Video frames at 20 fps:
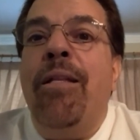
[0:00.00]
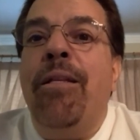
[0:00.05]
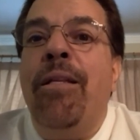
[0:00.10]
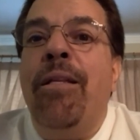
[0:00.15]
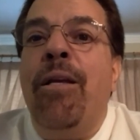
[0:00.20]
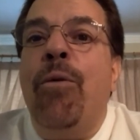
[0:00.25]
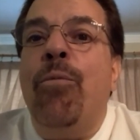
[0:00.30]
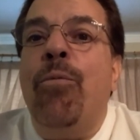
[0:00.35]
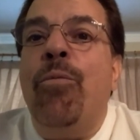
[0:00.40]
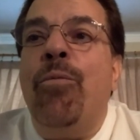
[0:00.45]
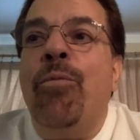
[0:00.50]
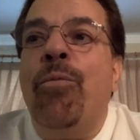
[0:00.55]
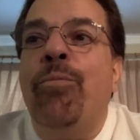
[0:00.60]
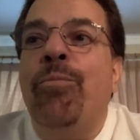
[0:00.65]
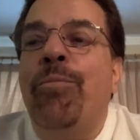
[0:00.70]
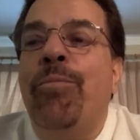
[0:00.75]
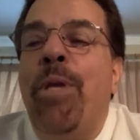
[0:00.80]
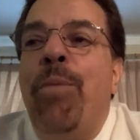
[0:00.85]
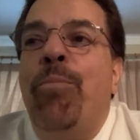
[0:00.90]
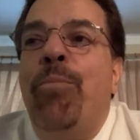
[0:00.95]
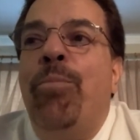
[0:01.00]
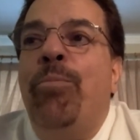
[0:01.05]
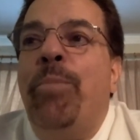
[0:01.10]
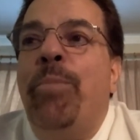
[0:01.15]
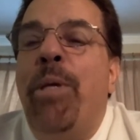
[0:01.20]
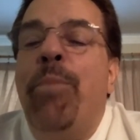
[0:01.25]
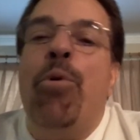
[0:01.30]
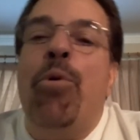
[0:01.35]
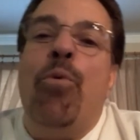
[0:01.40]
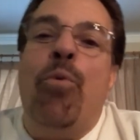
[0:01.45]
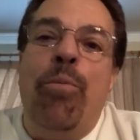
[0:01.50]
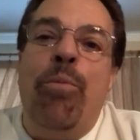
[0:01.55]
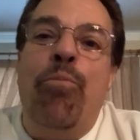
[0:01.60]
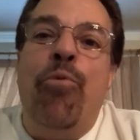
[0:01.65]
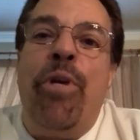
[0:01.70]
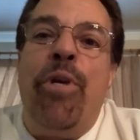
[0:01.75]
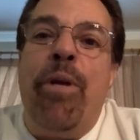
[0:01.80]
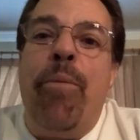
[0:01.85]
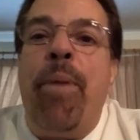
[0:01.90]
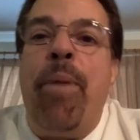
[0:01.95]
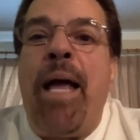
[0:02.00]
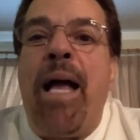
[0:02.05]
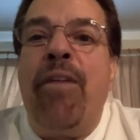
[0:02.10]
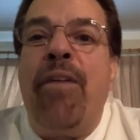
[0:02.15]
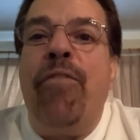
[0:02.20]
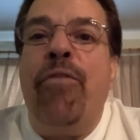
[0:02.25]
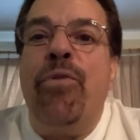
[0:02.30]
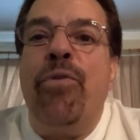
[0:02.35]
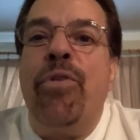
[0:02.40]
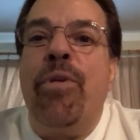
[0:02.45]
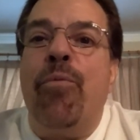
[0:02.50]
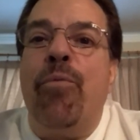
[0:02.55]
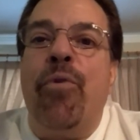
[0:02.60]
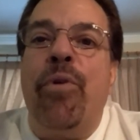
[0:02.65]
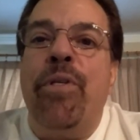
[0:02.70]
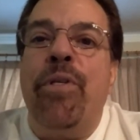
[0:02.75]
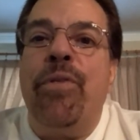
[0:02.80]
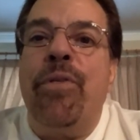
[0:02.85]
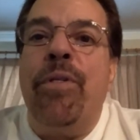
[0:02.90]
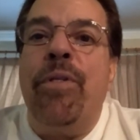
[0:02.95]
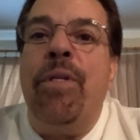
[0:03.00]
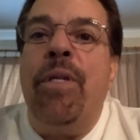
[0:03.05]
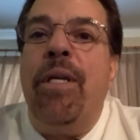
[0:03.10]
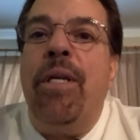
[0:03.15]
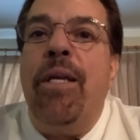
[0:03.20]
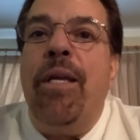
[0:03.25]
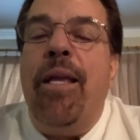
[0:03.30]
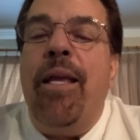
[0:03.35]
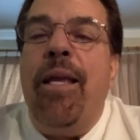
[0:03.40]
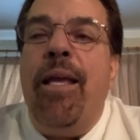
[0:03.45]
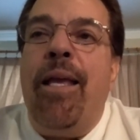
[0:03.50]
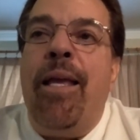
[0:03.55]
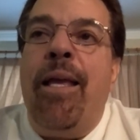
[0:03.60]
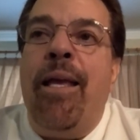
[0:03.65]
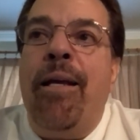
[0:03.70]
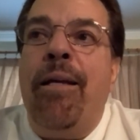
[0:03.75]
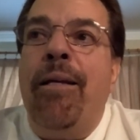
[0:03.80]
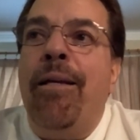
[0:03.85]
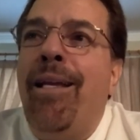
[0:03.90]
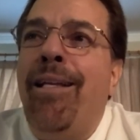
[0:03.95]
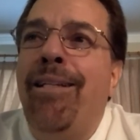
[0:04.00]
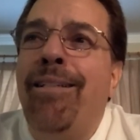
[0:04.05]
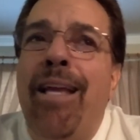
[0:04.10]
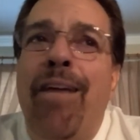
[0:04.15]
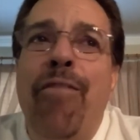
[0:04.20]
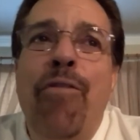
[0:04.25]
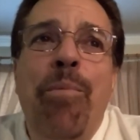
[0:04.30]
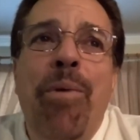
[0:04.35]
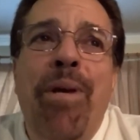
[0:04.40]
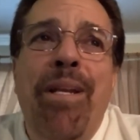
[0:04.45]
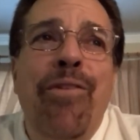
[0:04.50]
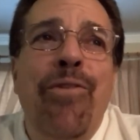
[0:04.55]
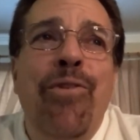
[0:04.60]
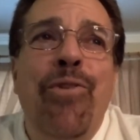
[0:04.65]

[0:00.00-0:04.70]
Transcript: you know, pe- people would bring it back for some reason. Uh, and everybody in